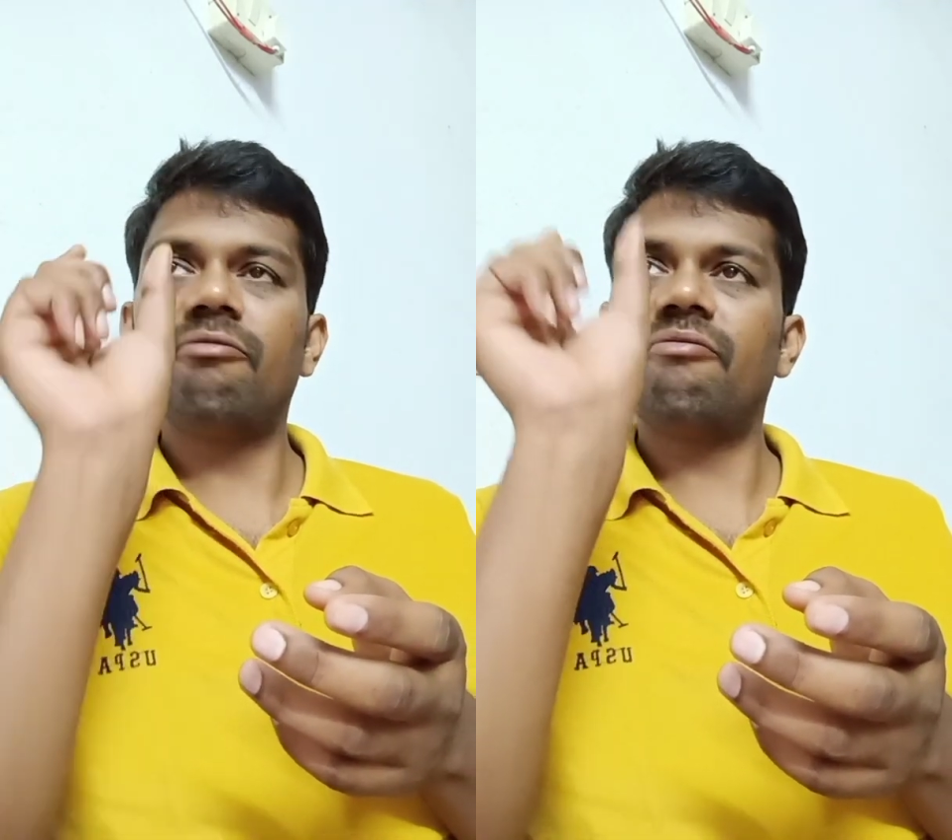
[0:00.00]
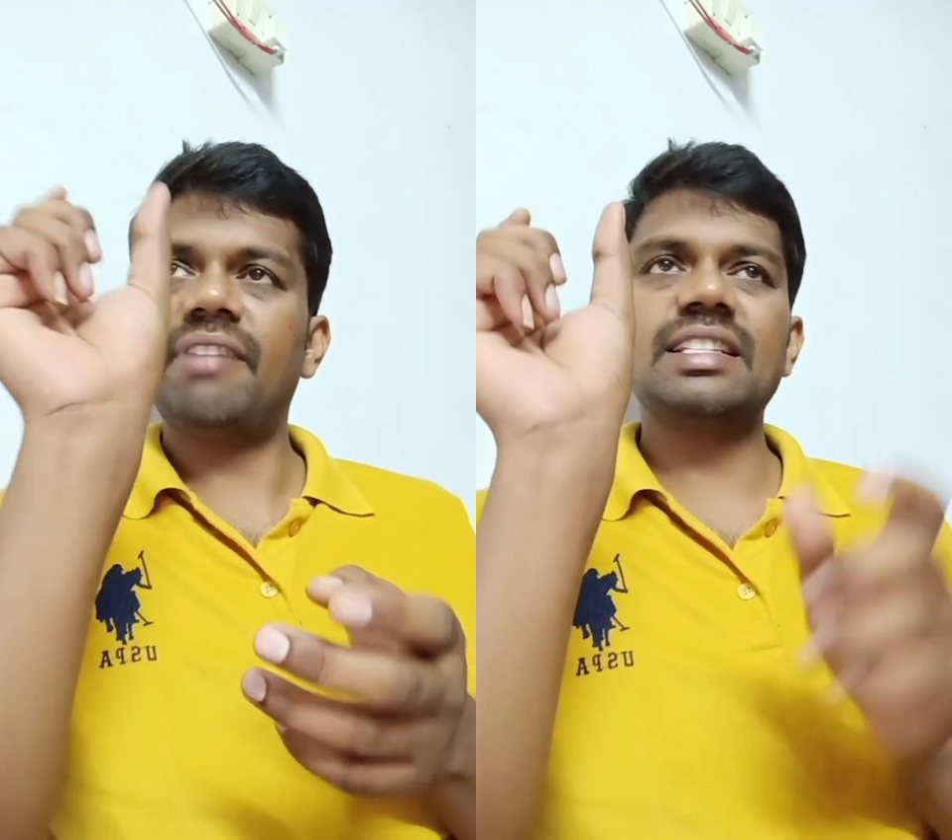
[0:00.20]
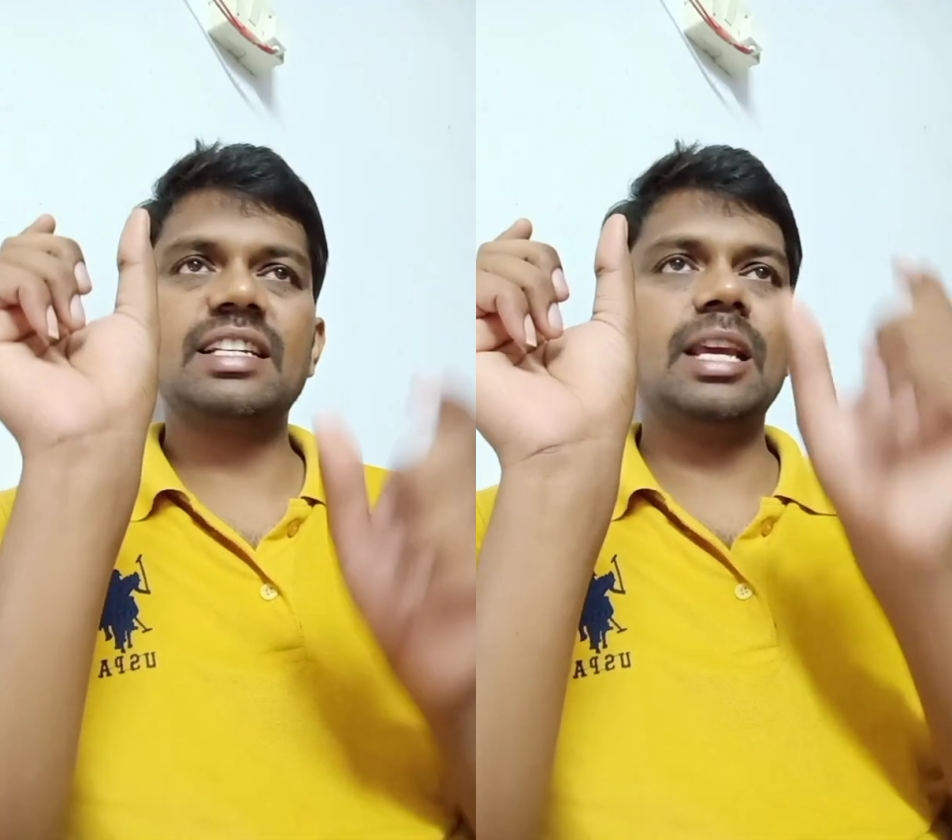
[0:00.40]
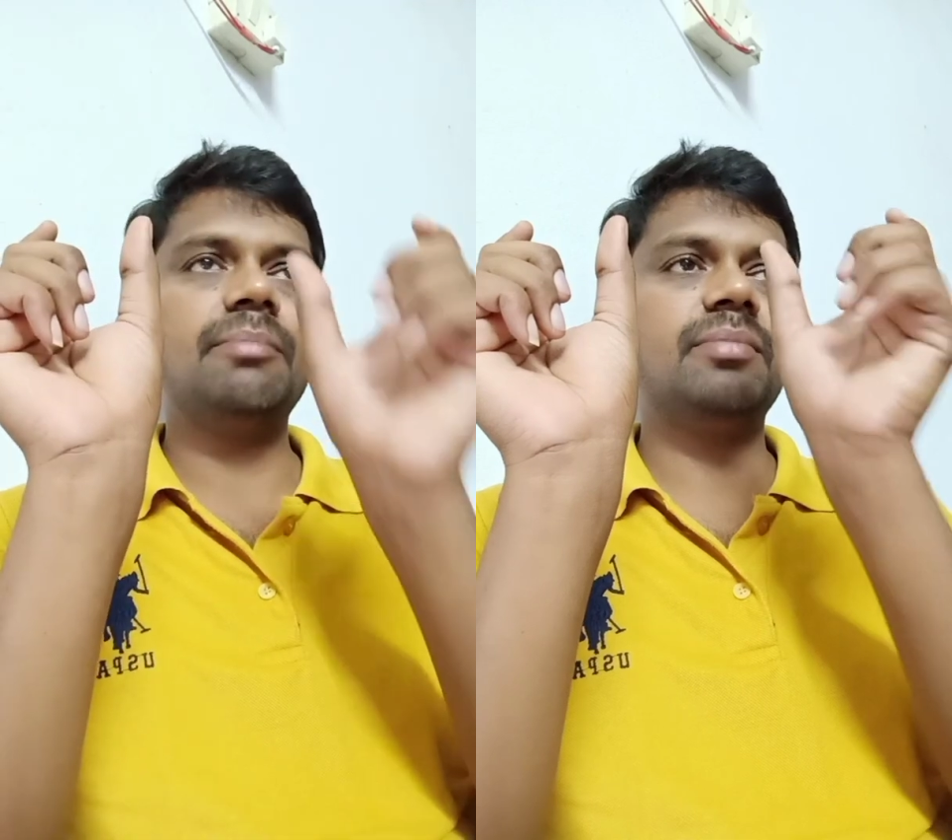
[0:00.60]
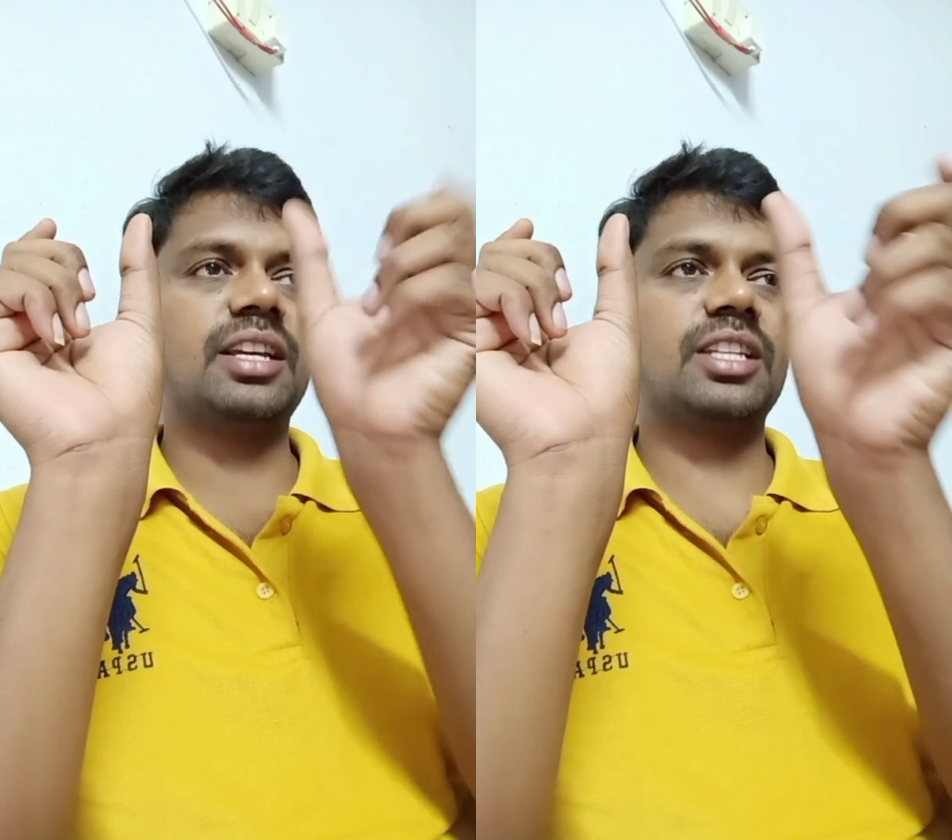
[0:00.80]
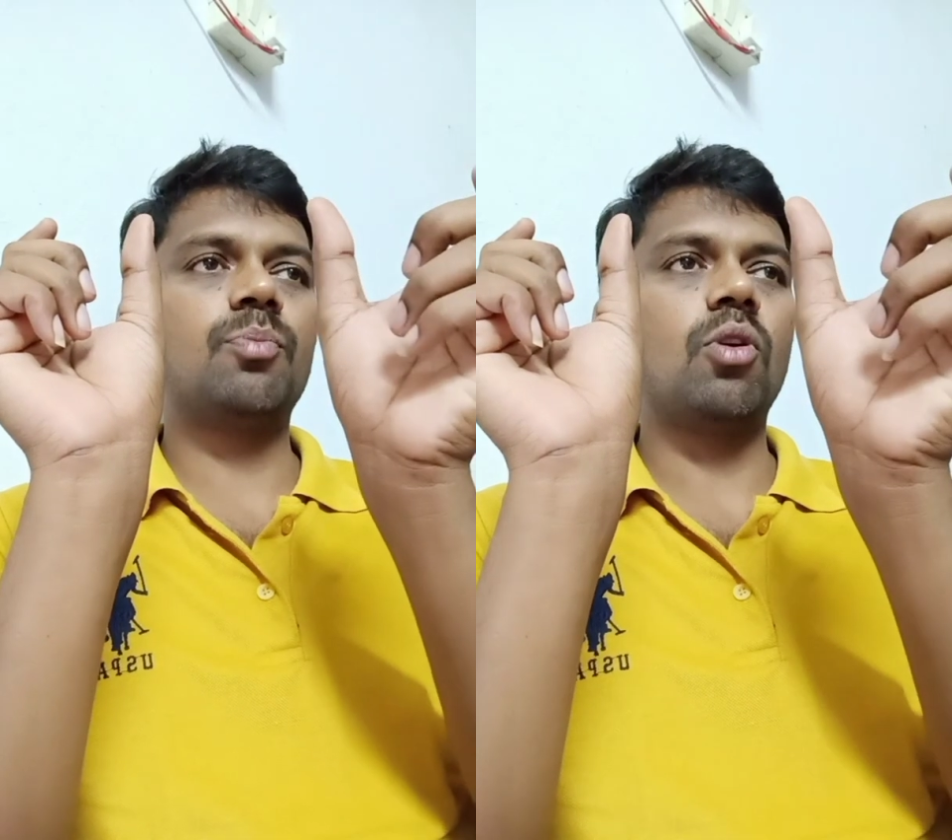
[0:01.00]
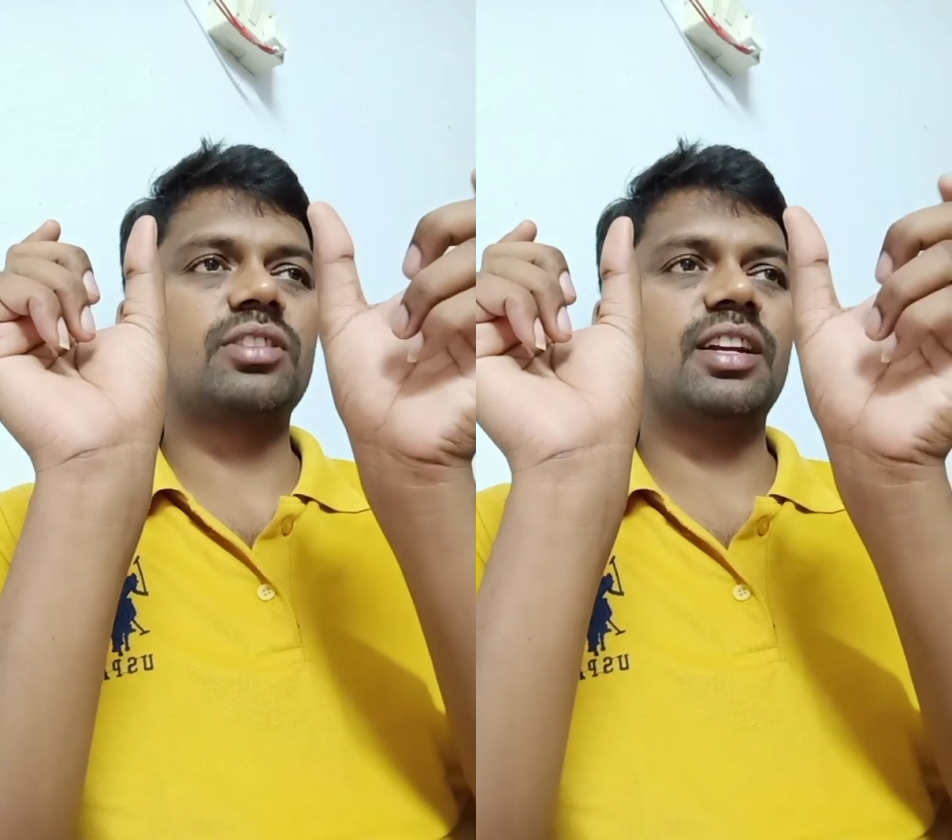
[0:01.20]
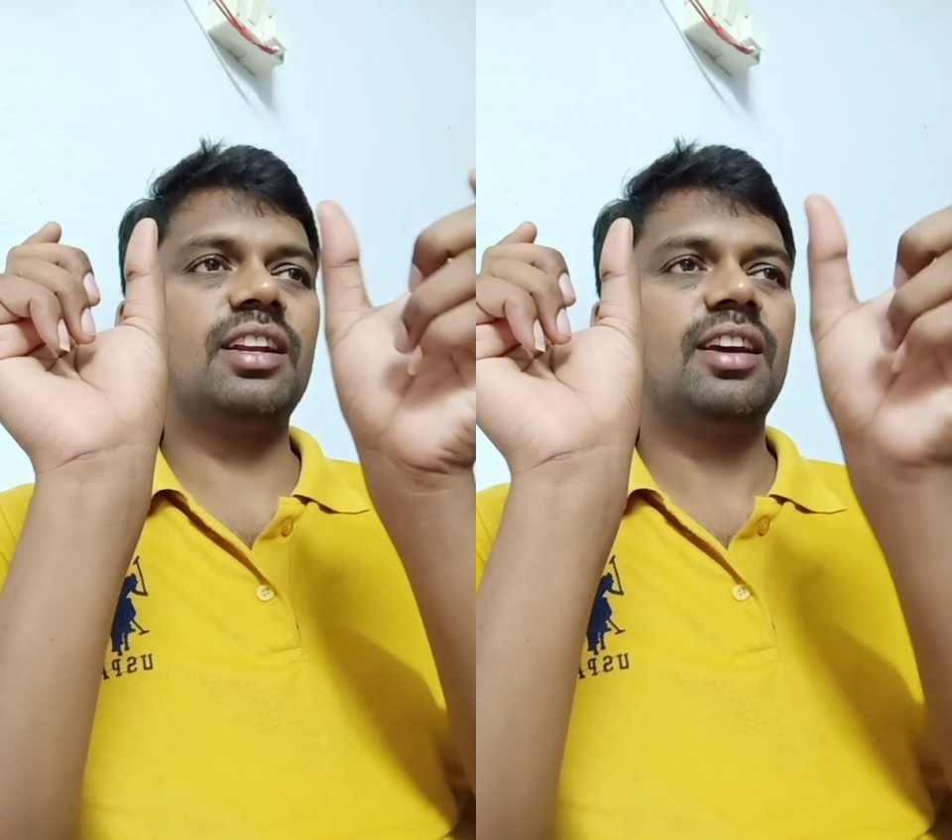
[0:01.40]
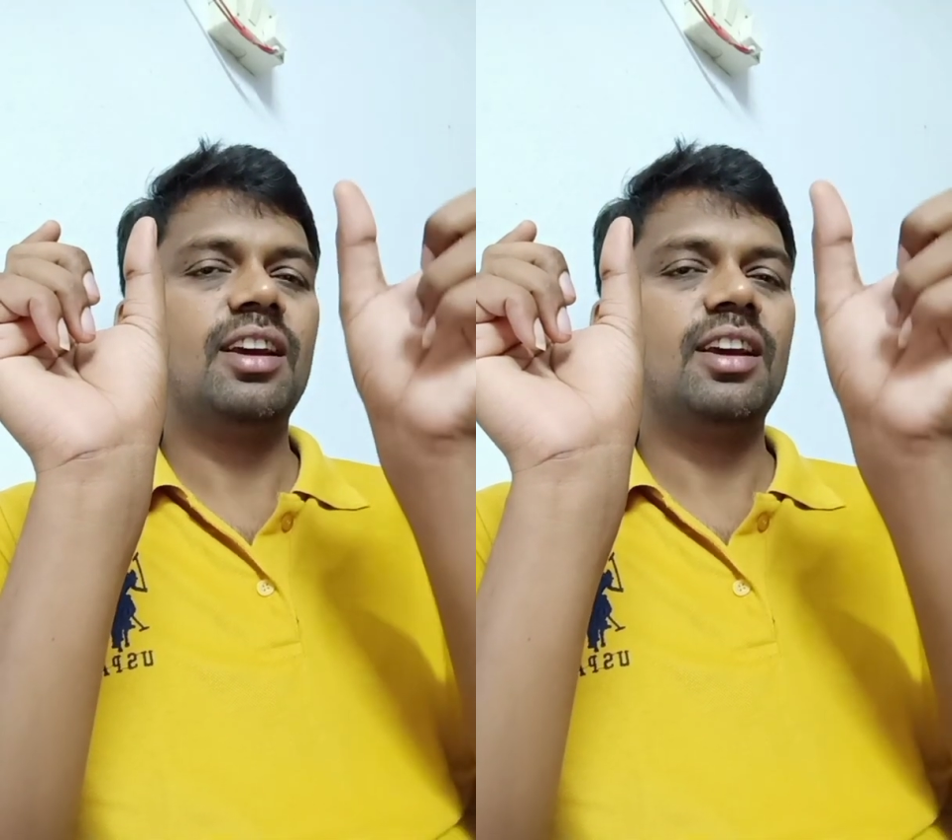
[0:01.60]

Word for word: first name text box, right?